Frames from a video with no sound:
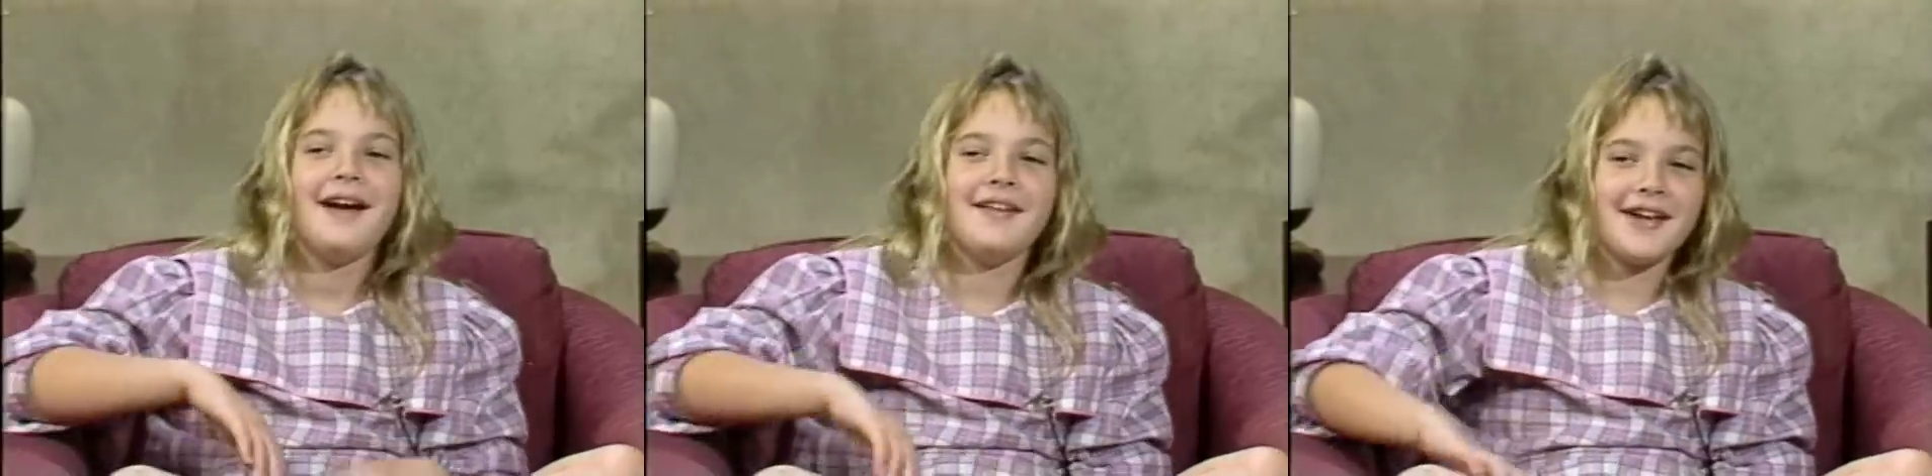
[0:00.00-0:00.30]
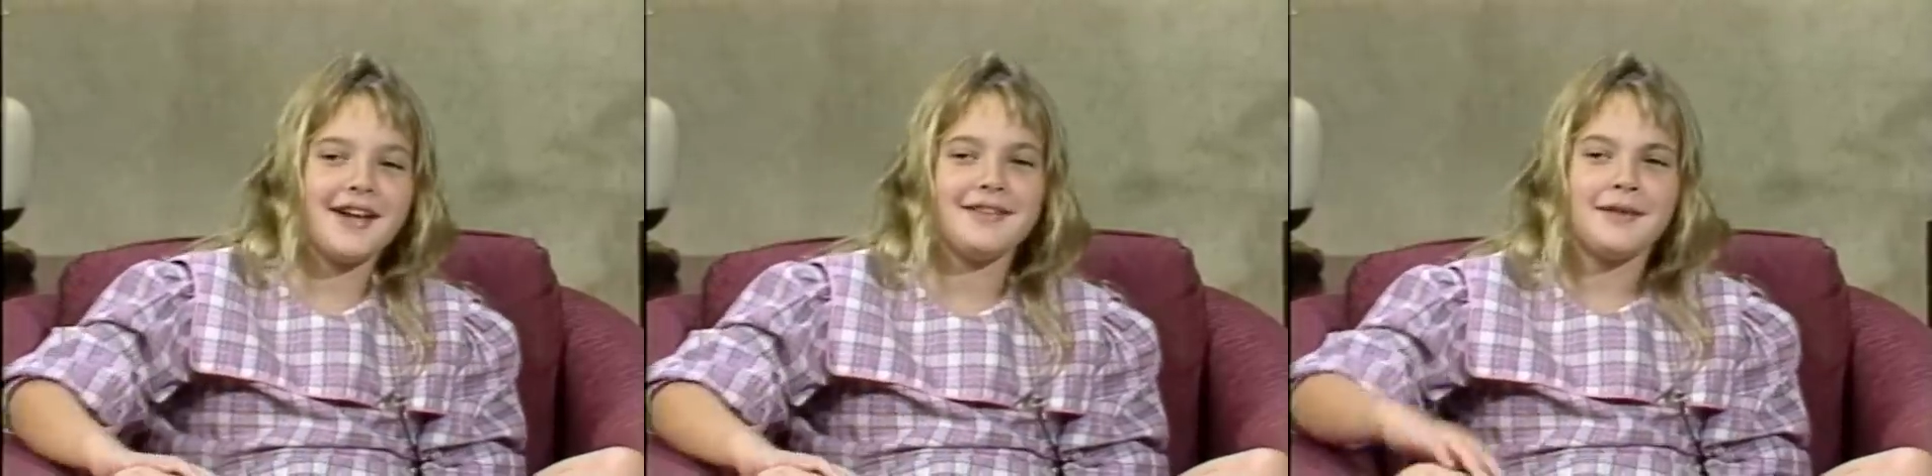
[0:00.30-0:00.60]
And
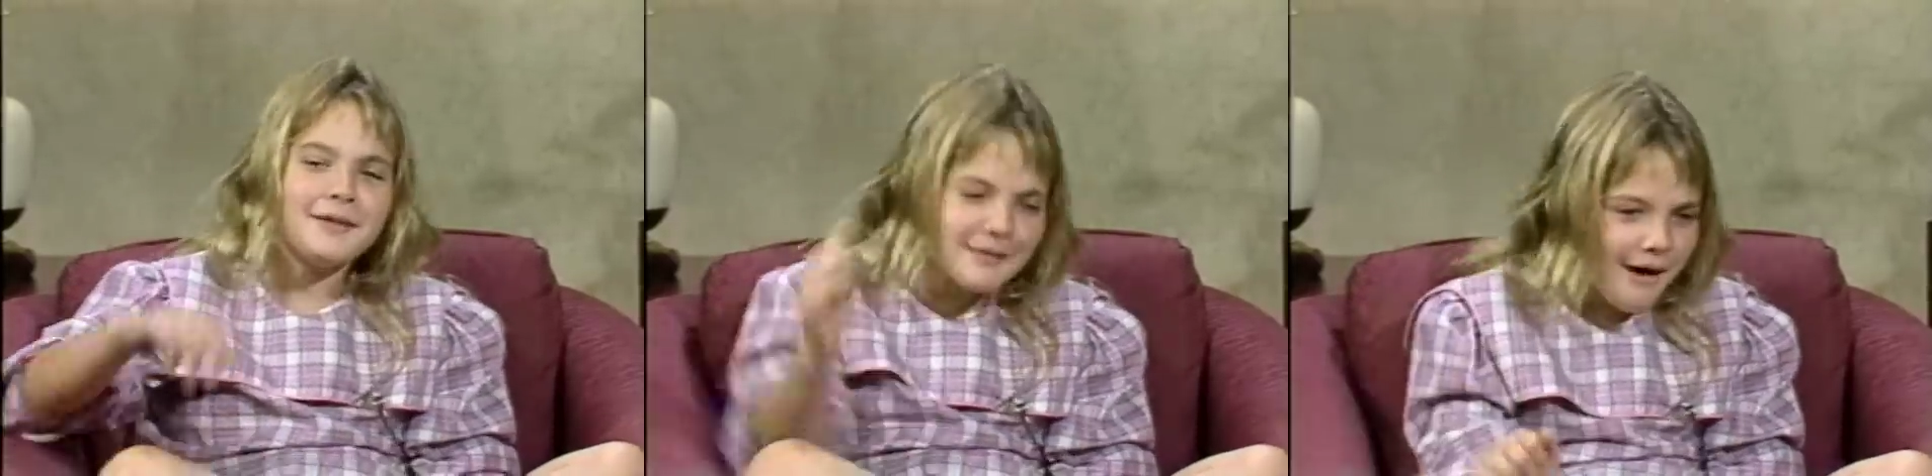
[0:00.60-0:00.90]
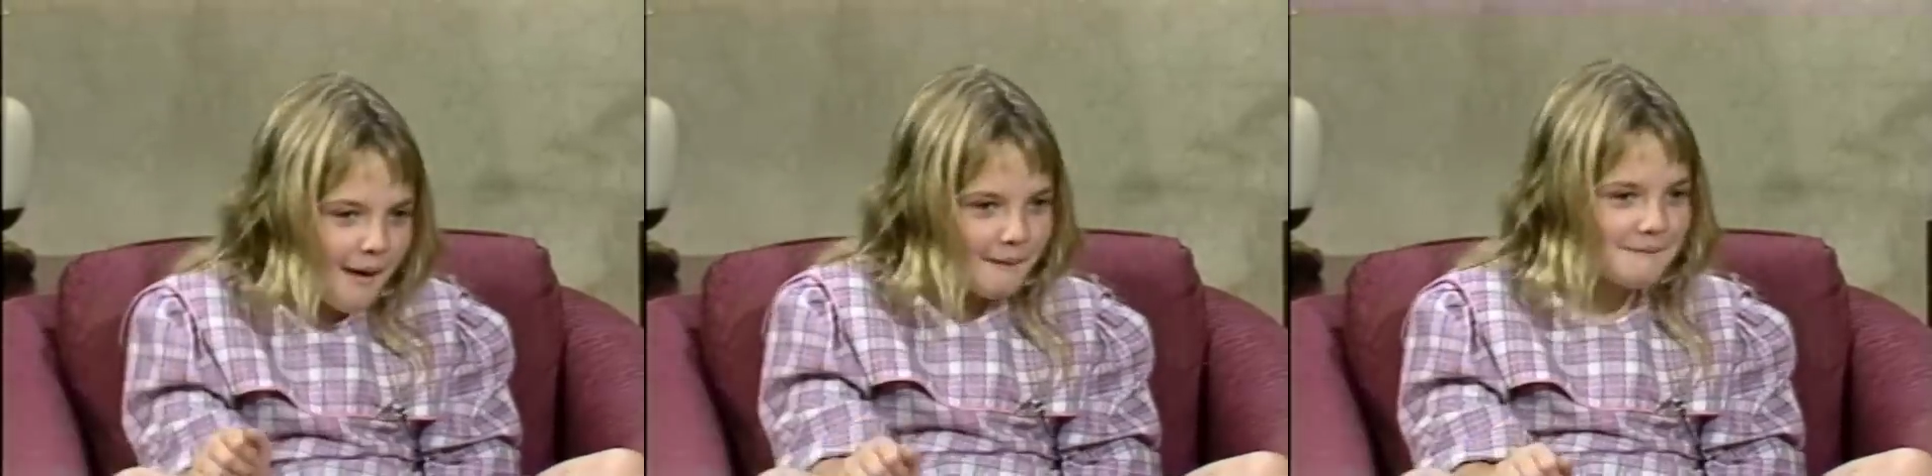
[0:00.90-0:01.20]
then I said,
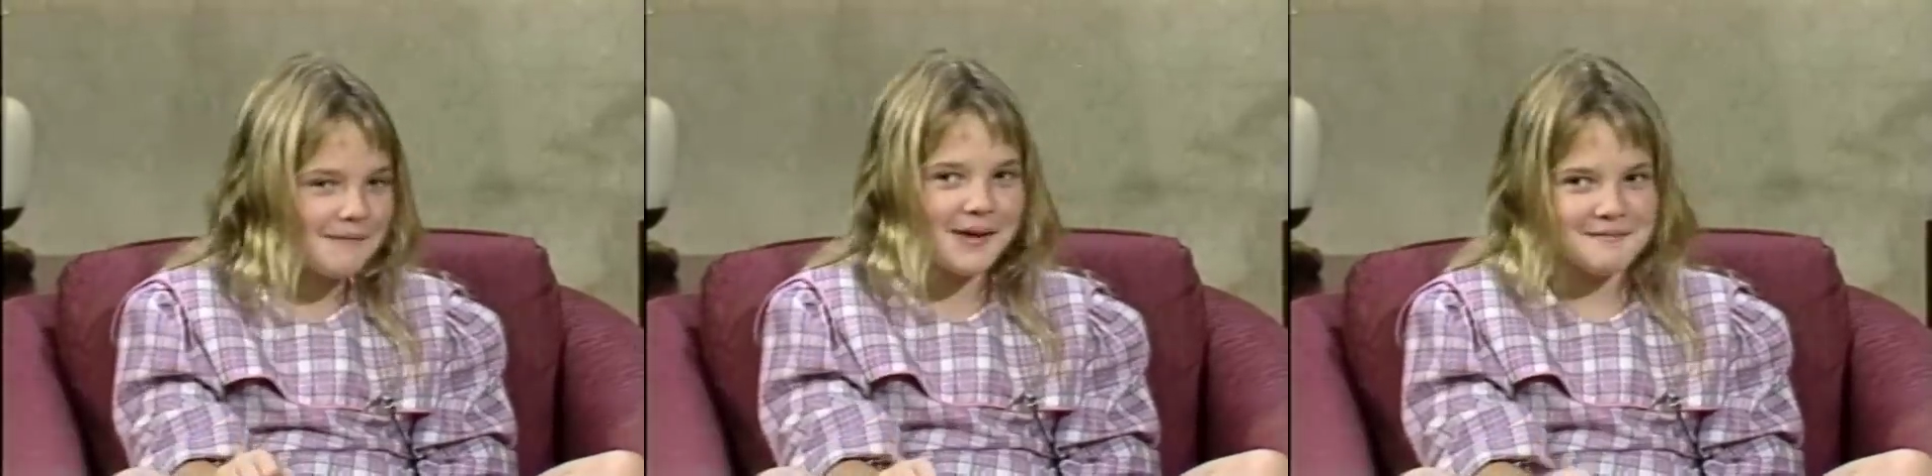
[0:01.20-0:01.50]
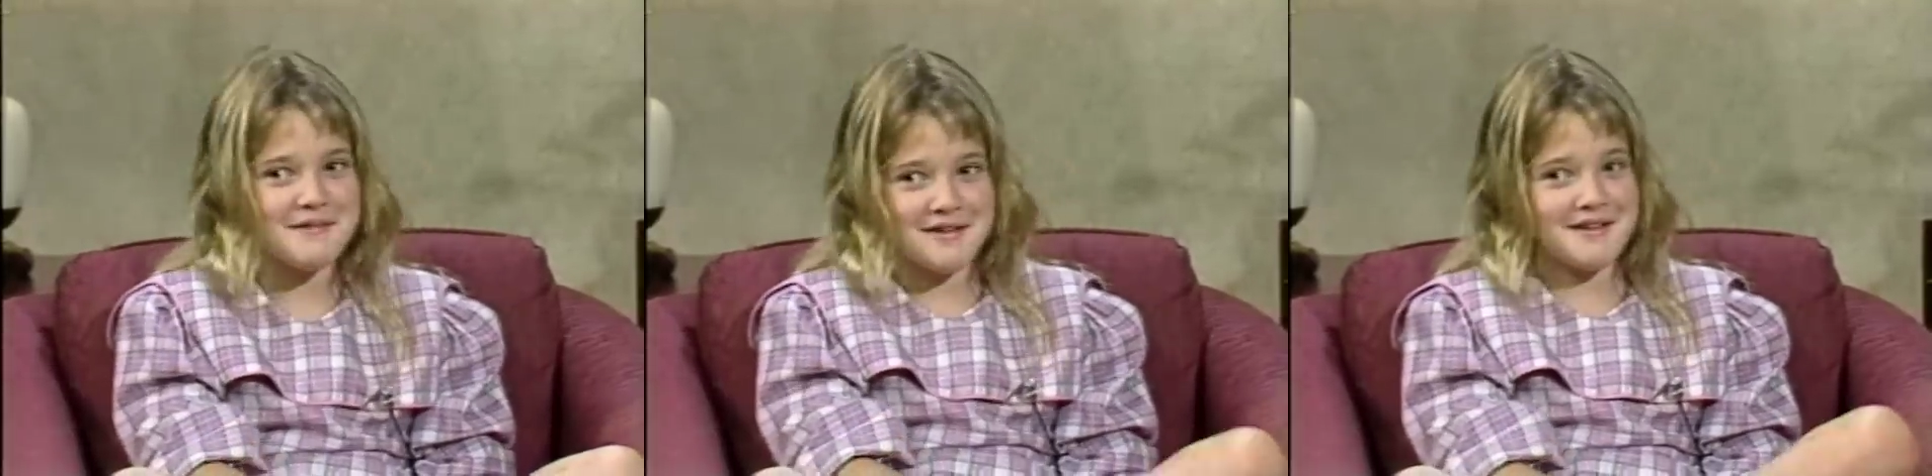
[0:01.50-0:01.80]
no, I
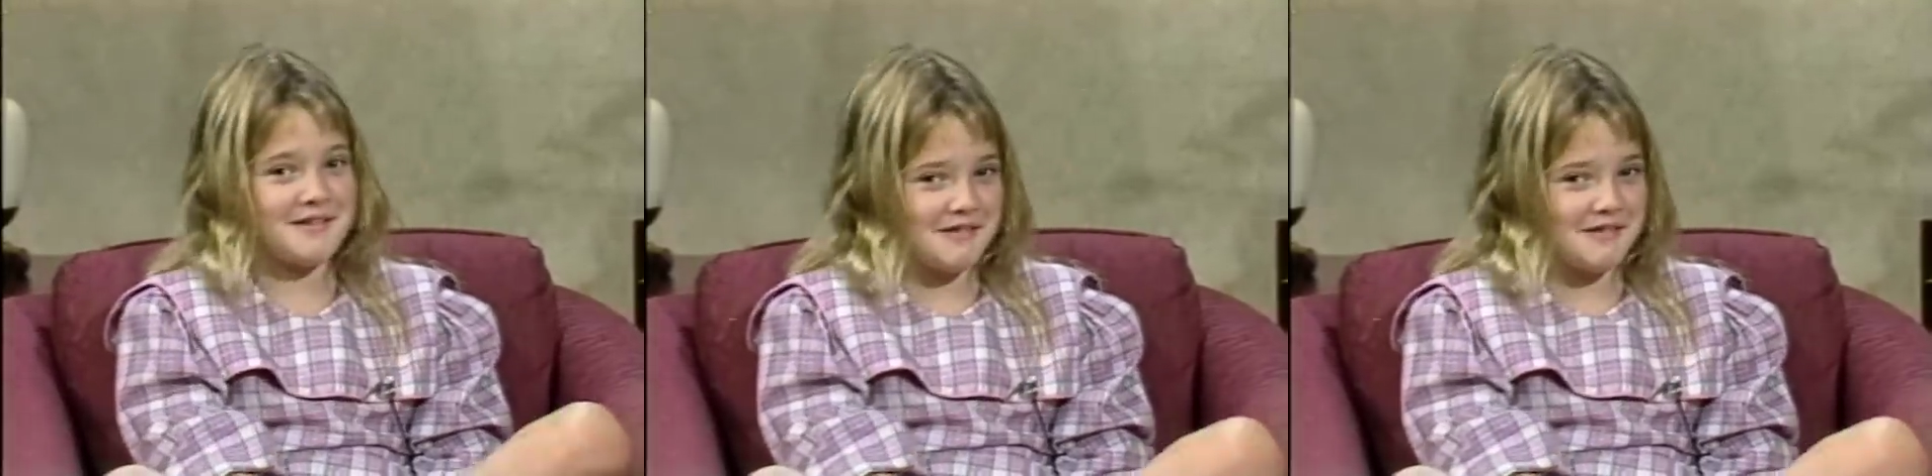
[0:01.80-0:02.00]
want